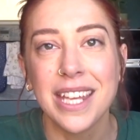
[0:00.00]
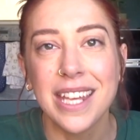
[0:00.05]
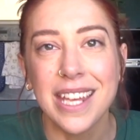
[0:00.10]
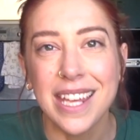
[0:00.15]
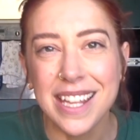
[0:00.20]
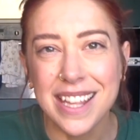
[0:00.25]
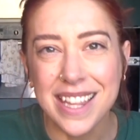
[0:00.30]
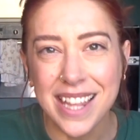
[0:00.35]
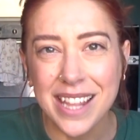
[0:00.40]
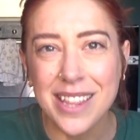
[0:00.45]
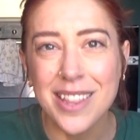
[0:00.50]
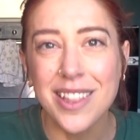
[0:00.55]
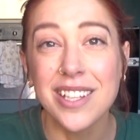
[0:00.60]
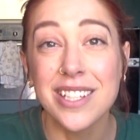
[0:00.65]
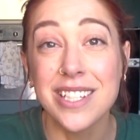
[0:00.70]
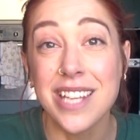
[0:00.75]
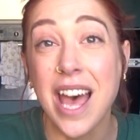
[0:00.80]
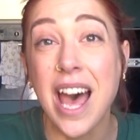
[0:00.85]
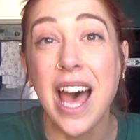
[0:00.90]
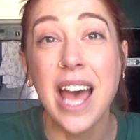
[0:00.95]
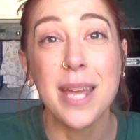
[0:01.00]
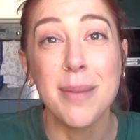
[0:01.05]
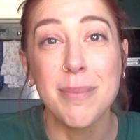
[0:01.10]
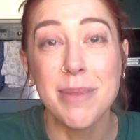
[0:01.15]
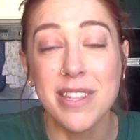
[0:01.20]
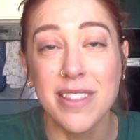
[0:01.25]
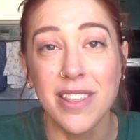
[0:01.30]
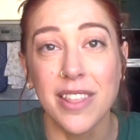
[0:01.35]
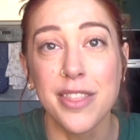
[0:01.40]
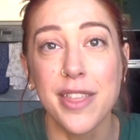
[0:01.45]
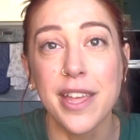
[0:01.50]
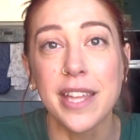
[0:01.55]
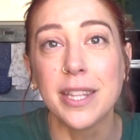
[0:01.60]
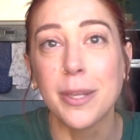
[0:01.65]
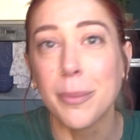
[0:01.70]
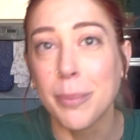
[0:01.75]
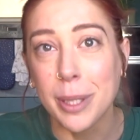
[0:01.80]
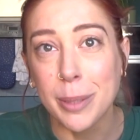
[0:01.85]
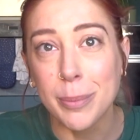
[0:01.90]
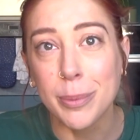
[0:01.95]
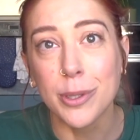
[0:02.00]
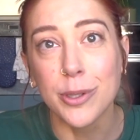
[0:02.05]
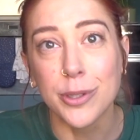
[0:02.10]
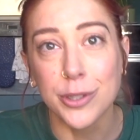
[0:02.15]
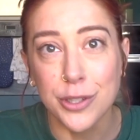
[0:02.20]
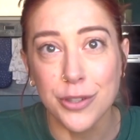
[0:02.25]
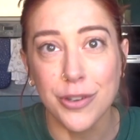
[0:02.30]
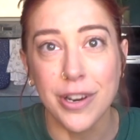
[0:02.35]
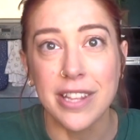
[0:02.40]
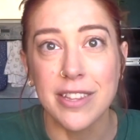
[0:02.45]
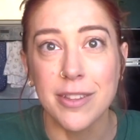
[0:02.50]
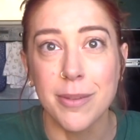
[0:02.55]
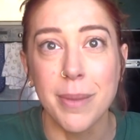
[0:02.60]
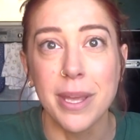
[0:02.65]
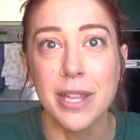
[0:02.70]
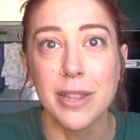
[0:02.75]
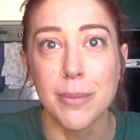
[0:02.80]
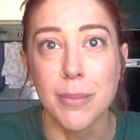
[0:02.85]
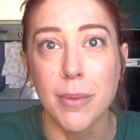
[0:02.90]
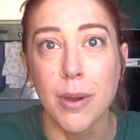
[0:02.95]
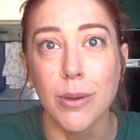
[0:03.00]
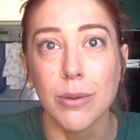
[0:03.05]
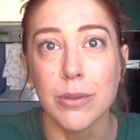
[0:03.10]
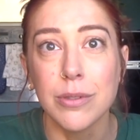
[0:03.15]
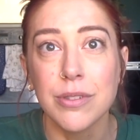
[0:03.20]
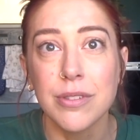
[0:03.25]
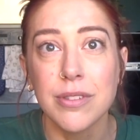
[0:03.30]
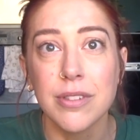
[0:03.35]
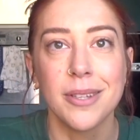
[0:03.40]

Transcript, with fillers: He says that time is the thing that people underestimate the most.